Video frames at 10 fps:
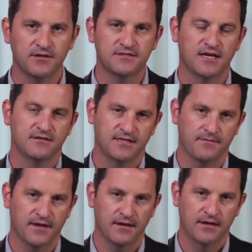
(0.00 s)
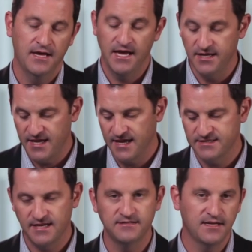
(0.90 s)
you sell something, and you
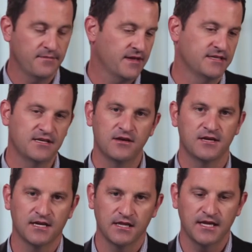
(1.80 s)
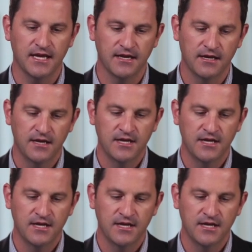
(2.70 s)
can't sell something until you get a lead.